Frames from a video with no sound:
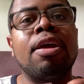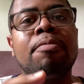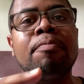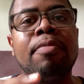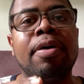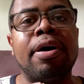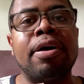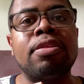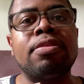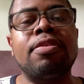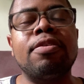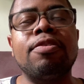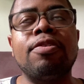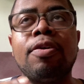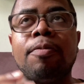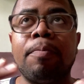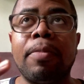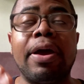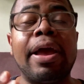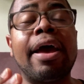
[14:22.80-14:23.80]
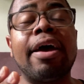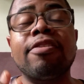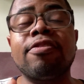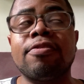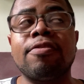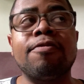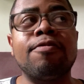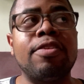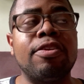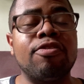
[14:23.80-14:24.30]
But
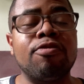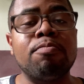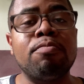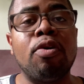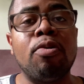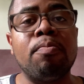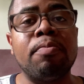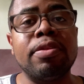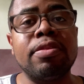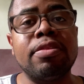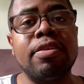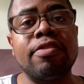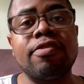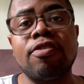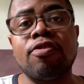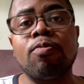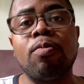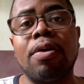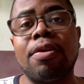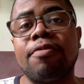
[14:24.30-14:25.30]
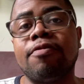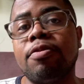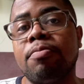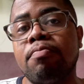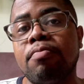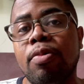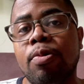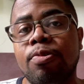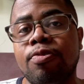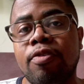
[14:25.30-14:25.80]
as of this moment, this is one of the
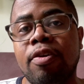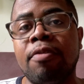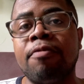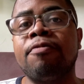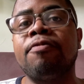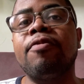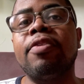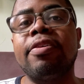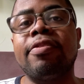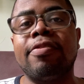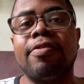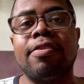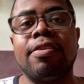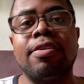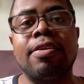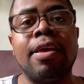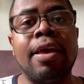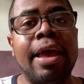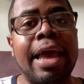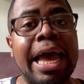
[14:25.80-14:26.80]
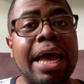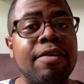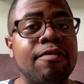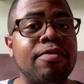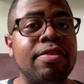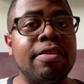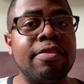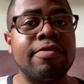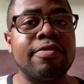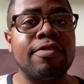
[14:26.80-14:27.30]
most convincing
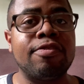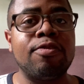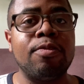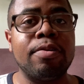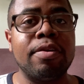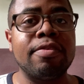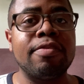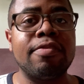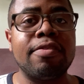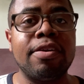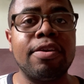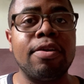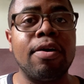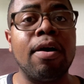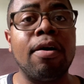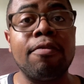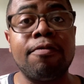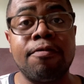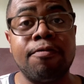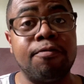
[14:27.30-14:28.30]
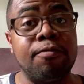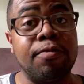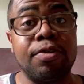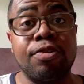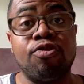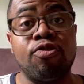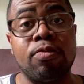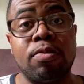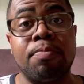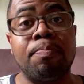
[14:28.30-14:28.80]
evidences you can say of
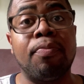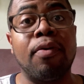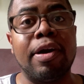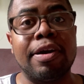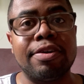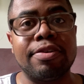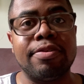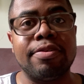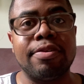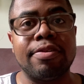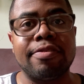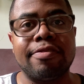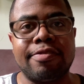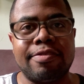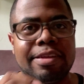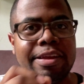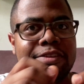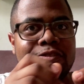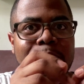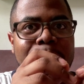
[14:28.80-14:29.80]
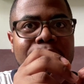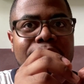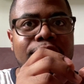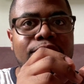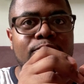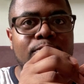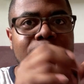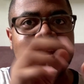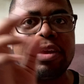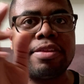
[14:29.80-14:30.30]
virtual particles, things being
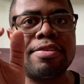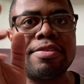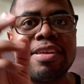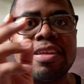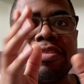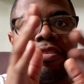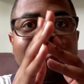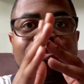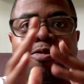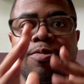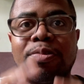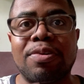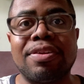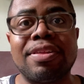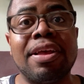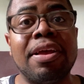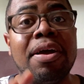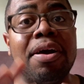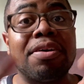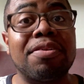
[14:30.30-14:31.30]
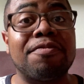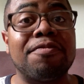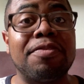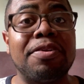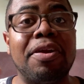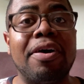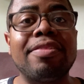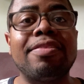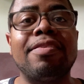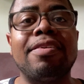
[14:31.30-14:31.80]
created and destroyed out of
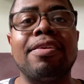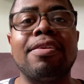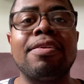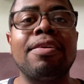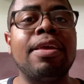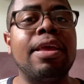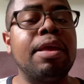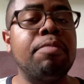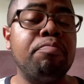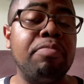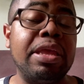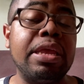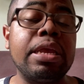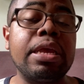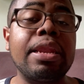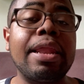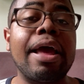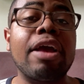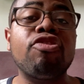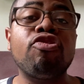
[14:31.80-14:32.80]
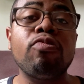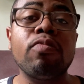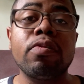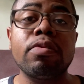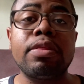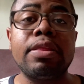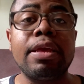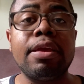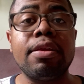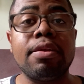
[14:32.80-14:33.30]
nothing, being an
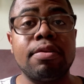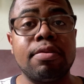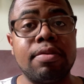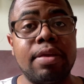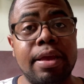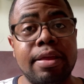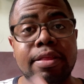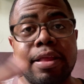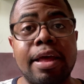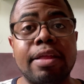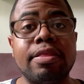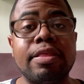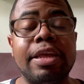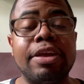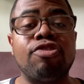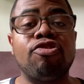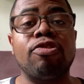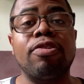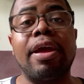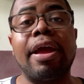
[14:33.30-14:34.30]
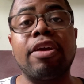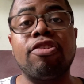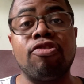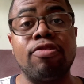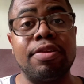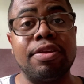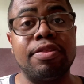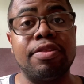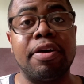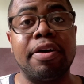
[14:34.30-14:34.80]
actual thing that nature
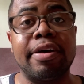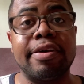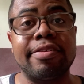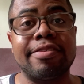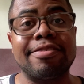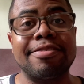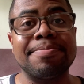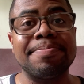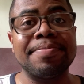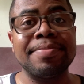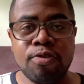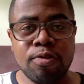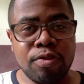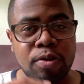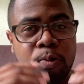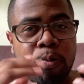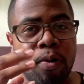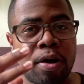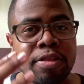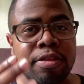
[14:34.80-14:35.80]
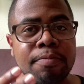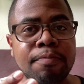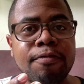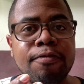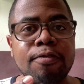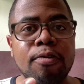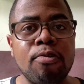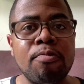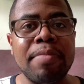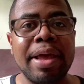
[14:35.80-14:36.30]
actually does. So the quantum
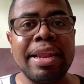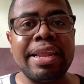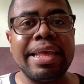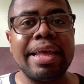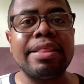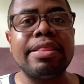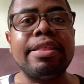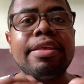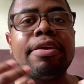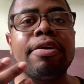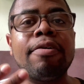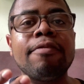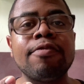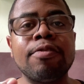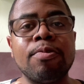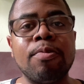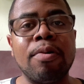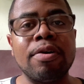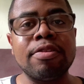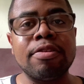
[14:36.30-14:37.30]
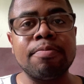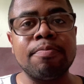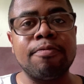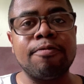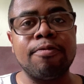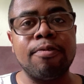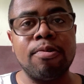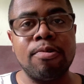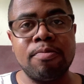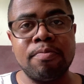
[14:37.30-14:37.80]
foam and the idea of the quantum
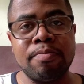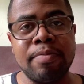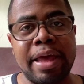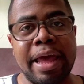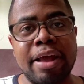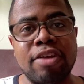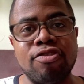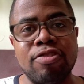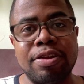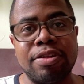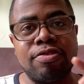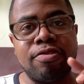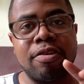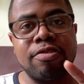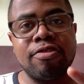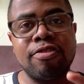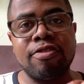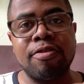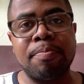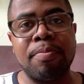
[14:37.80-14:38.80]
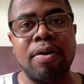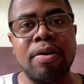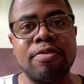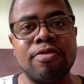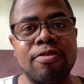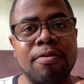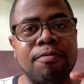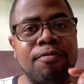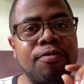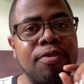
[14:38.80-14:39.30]
foam actually touches upon
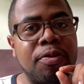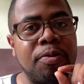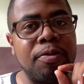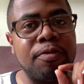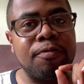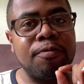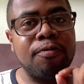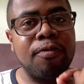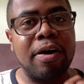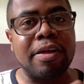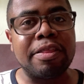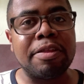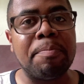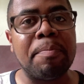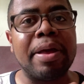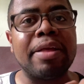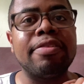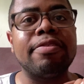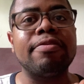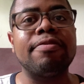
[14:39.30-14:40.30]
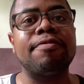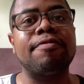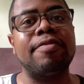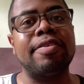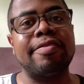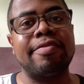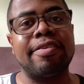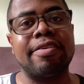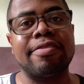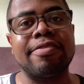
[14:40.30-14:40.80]
some very fundamental
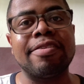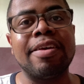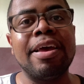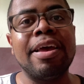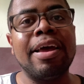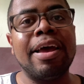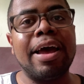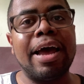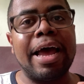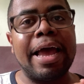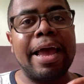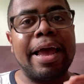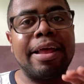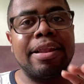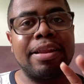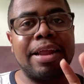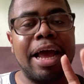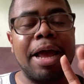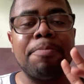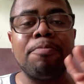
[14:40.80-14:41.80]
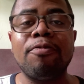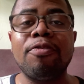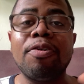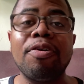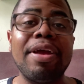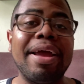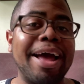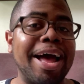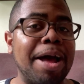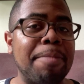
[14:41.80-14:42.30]
physics. And I'm
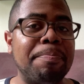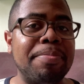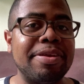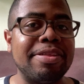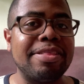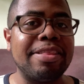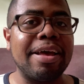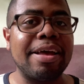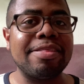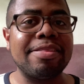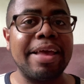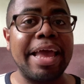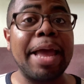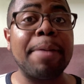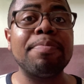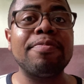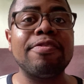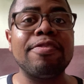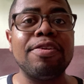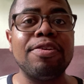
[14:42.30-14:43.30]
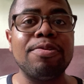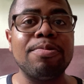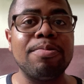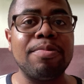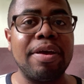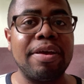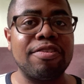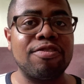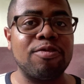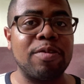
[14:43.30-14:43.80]
very happy that the
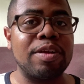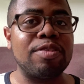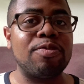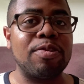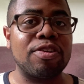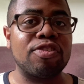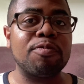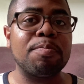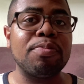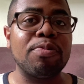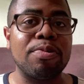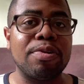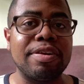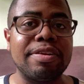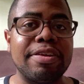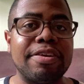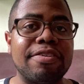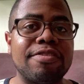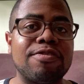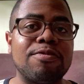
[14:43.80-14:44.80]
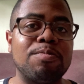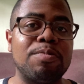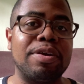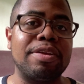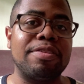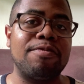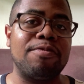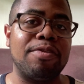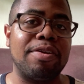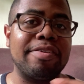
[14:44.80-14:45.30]
MCU is trying to explore this
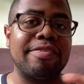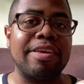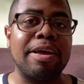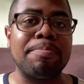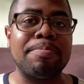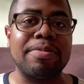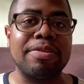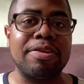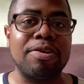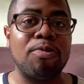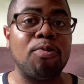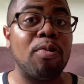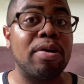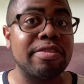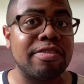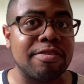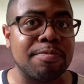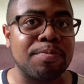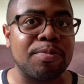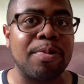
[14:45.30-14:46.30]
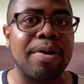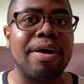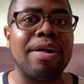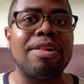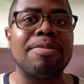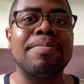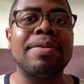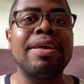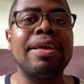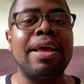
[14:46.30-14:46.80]
with, for example, the quantum
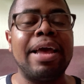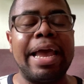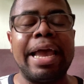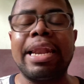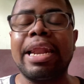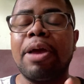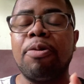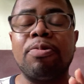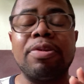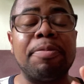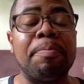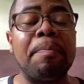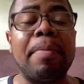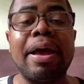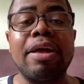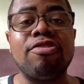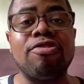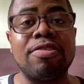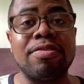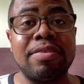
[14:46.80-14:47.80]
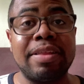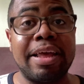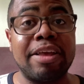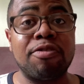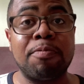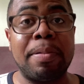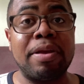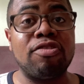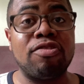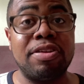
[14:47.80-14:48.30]
realm. And I would imagine,
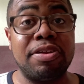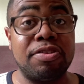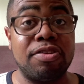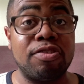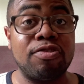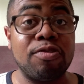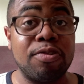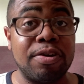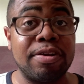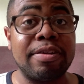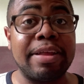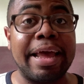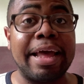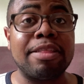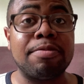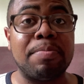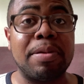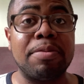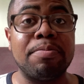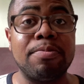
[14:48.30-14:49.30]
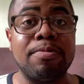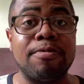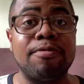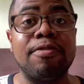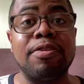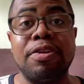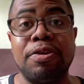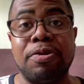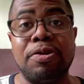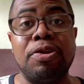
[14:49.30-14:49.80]
especially the third Ant-Man
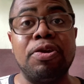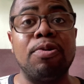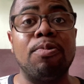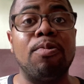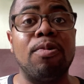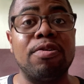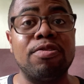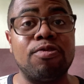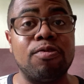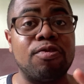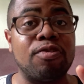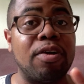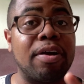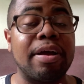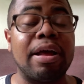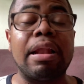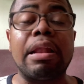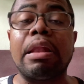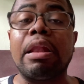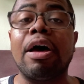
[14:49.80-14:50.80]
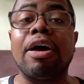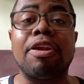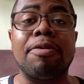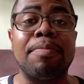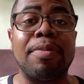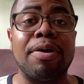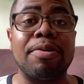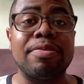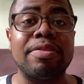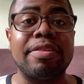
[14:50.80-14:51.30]
movie, the new one, to talk a lot
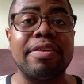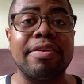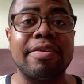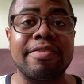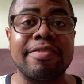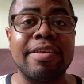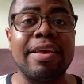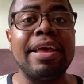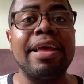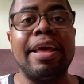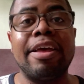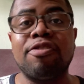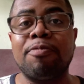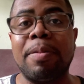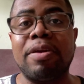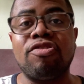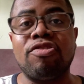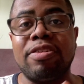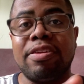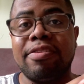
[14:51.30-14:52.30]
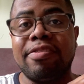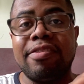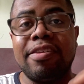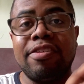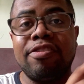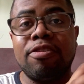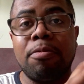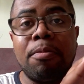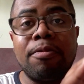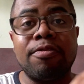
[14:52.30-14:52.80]
about this, especially
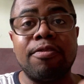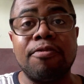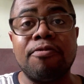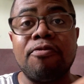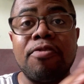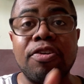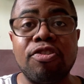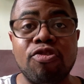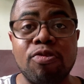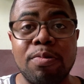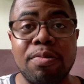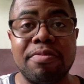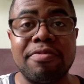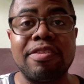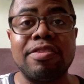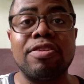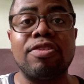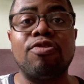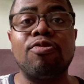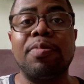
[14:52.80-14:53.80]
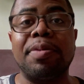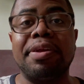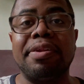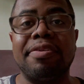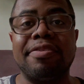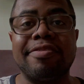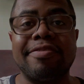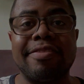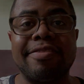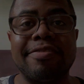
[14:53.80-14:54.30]
seeing some of the visuals in the
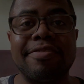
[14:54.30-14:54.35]
trailers and